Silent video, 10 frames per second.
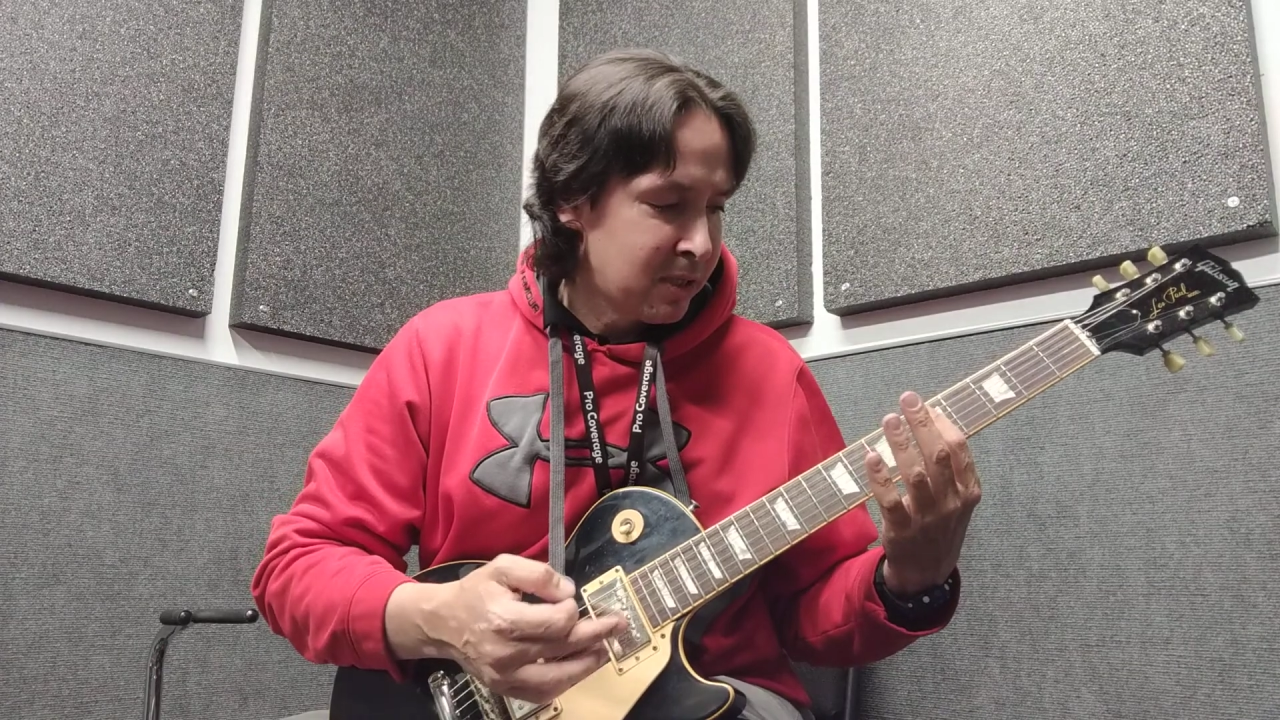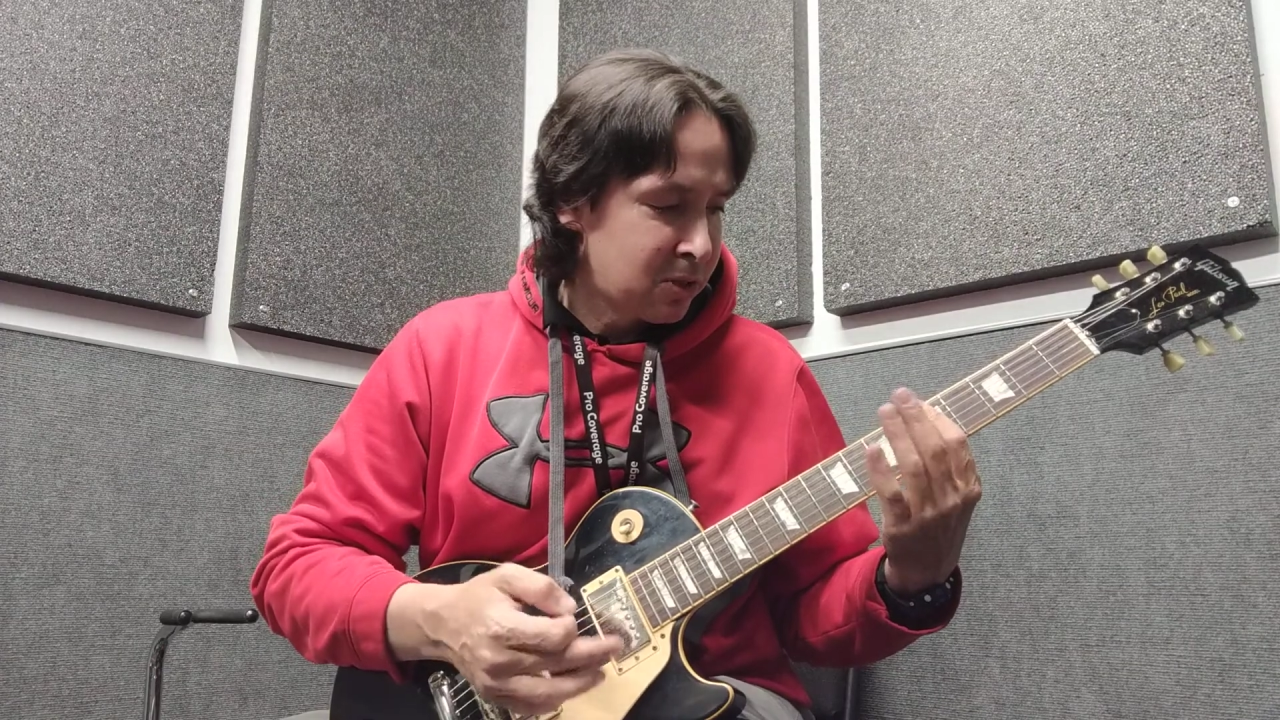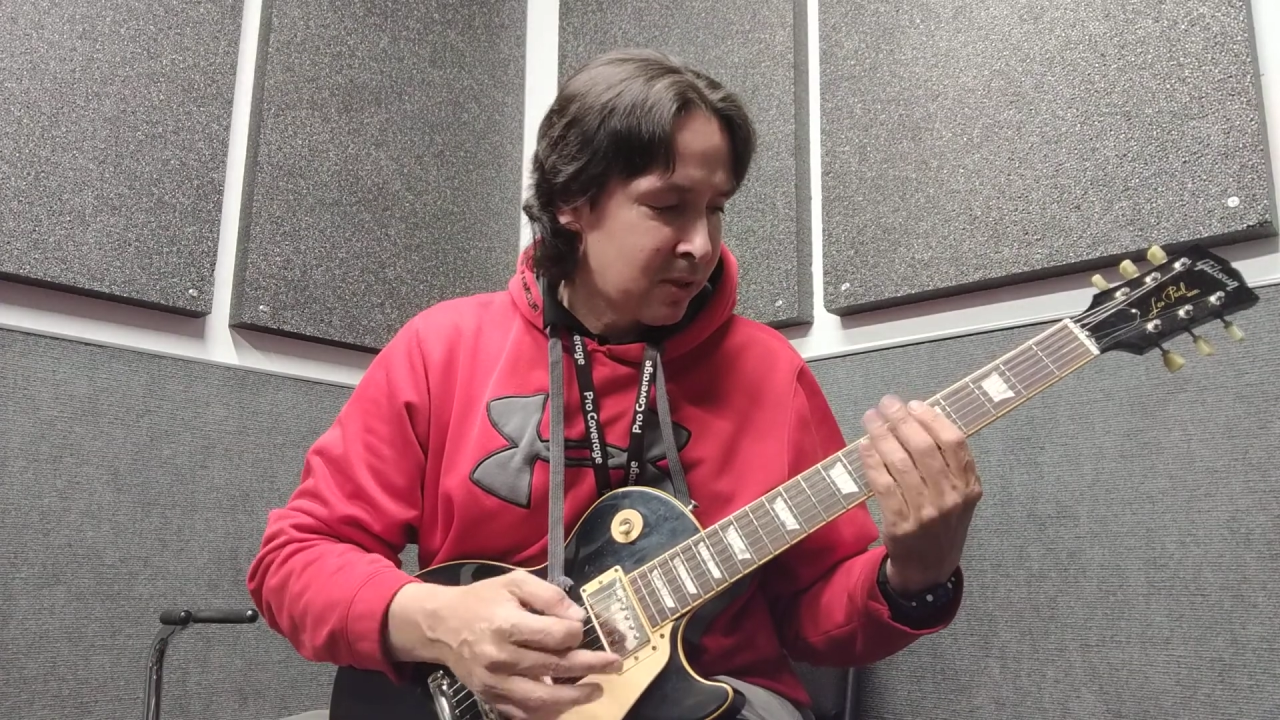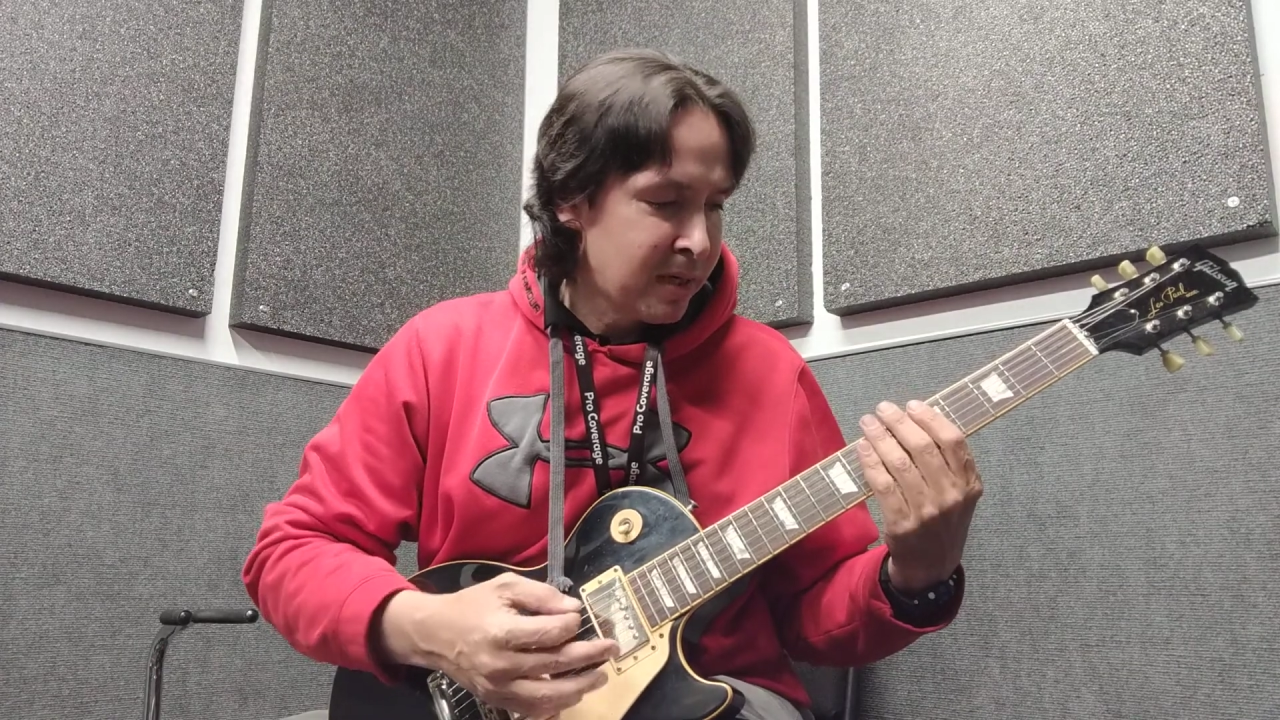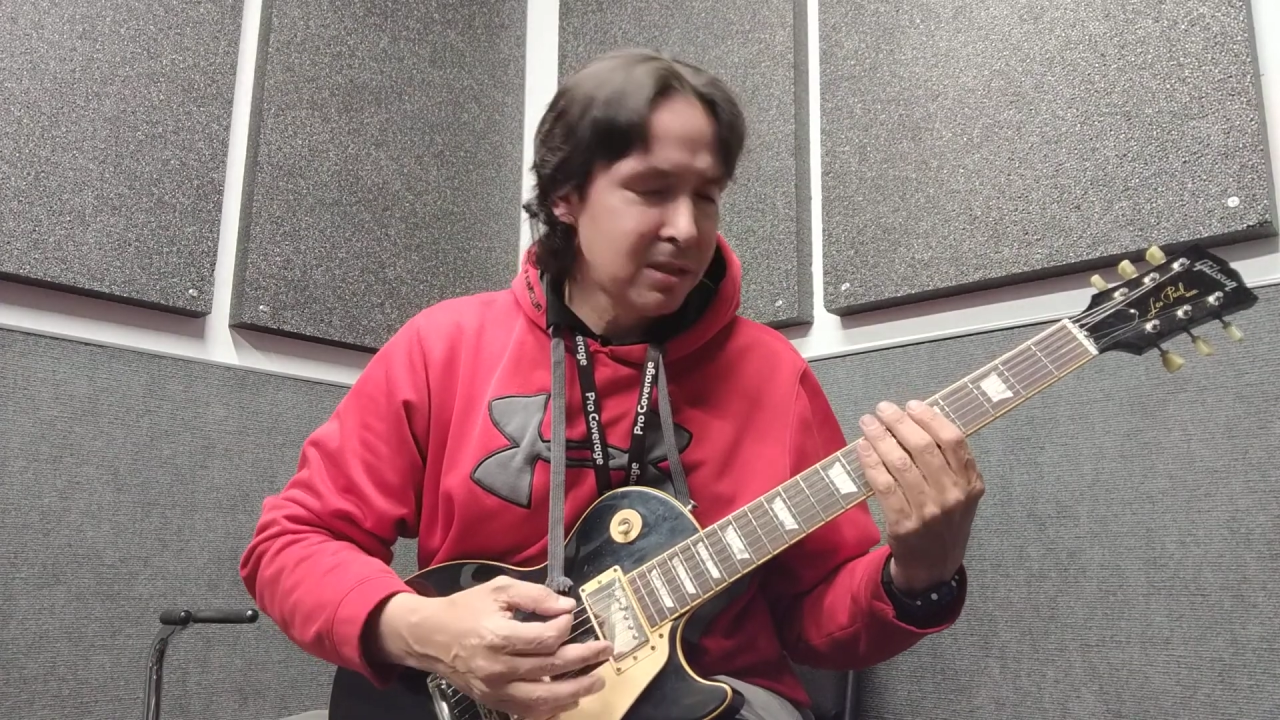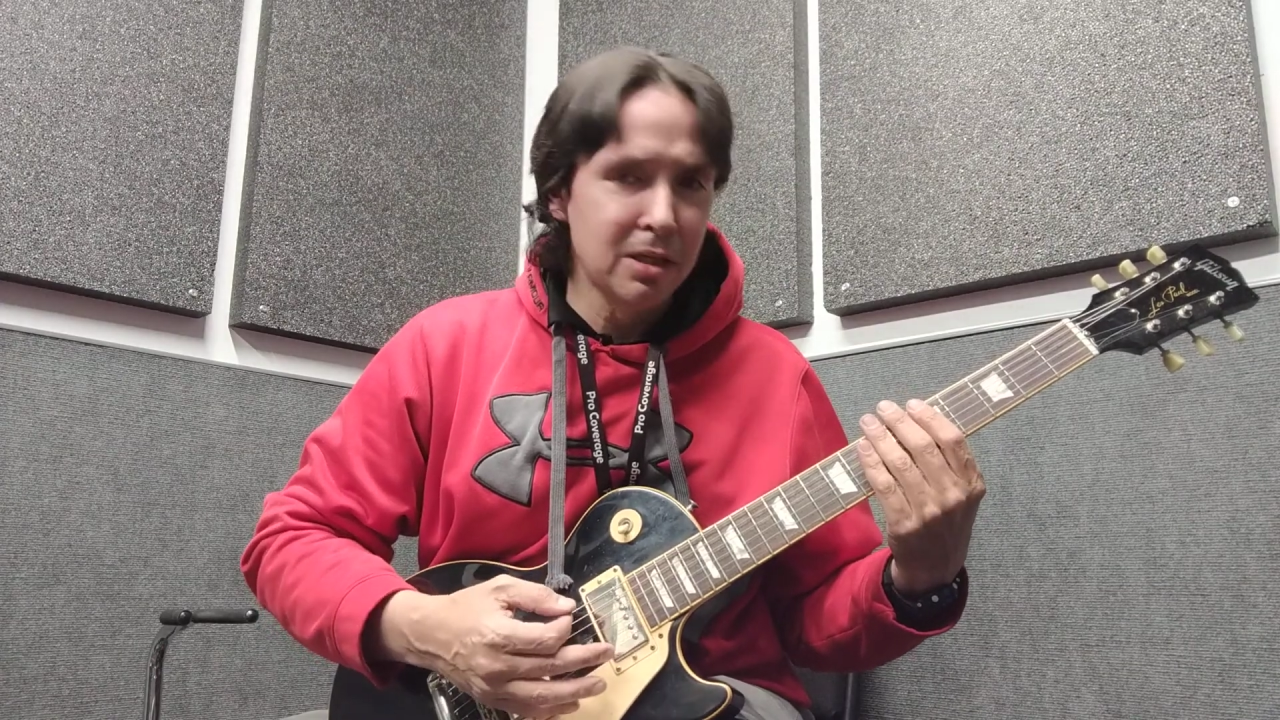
the strings,